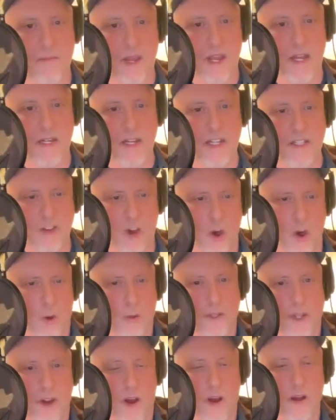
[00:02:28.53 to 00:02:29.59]
and he's
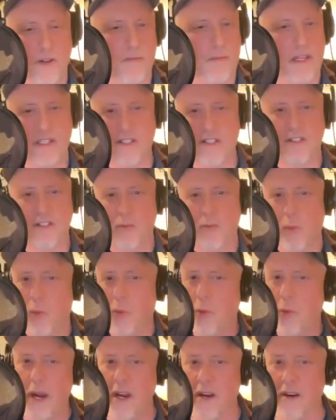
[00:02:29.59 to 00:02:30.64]
holding on to me. It's just
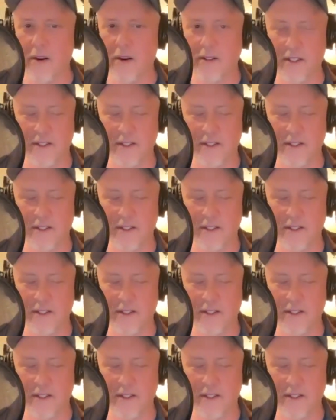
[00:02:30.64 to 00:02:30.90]
weird.